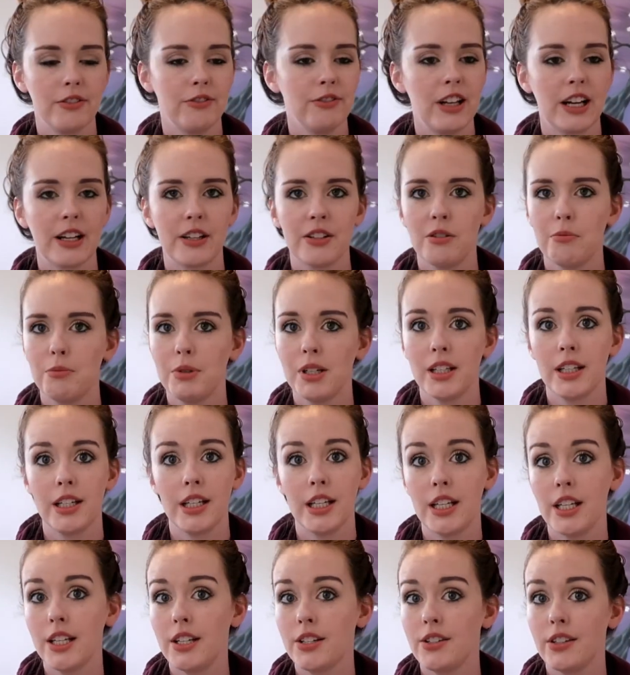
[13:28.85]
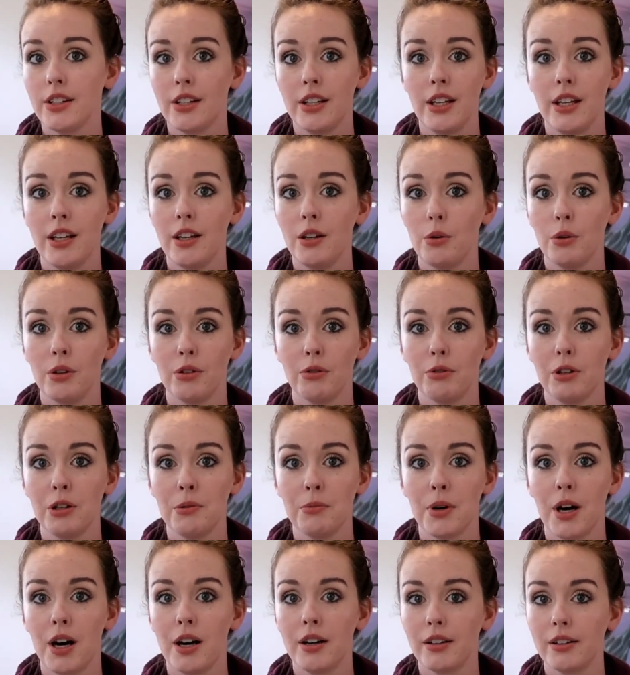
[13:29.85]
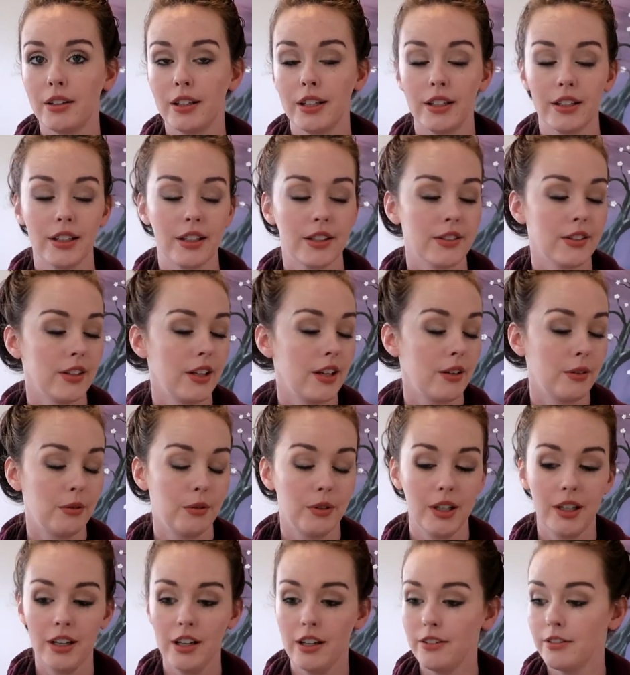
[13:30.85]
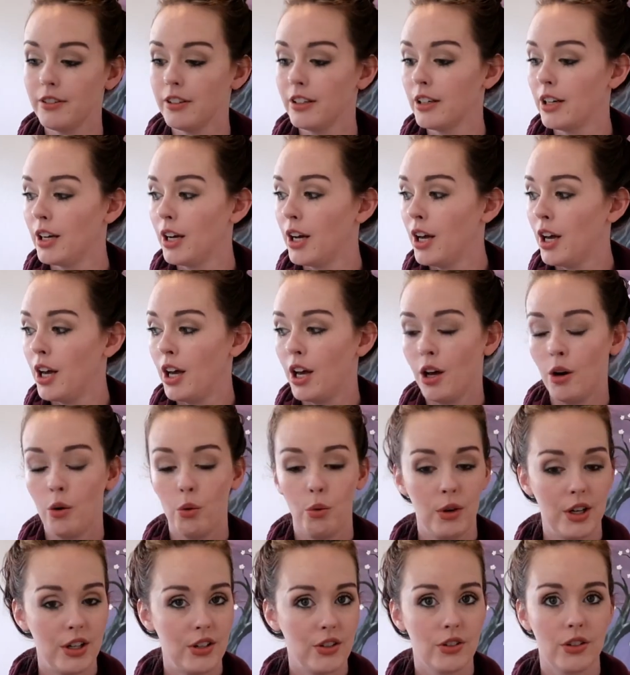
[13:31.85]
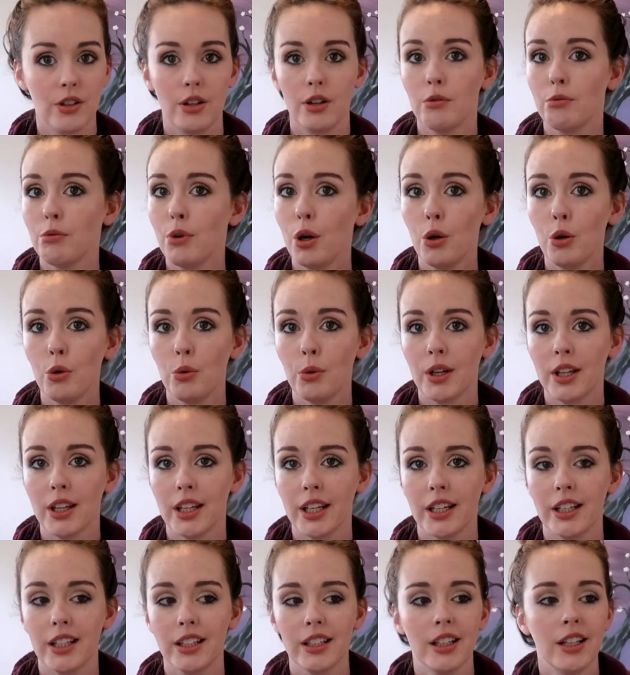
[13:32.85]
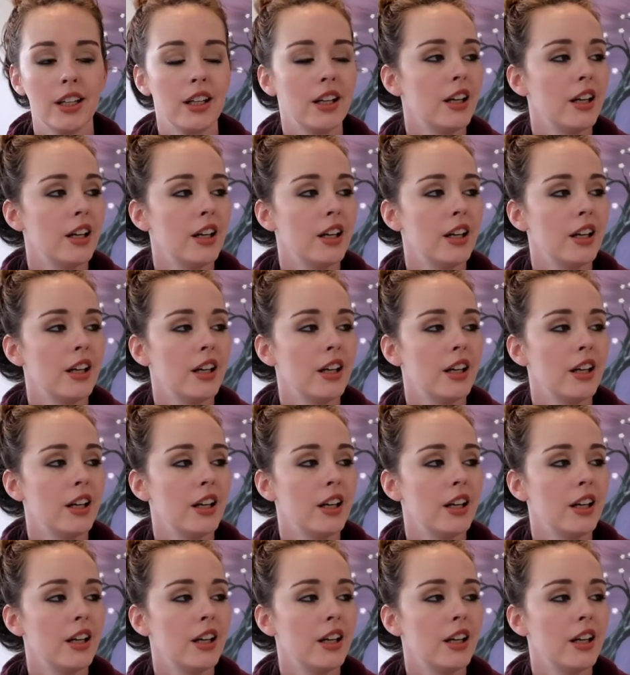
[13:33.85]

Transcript: Flexibility is the key with remodeling. It's like, whatever, we just gonna roll with it.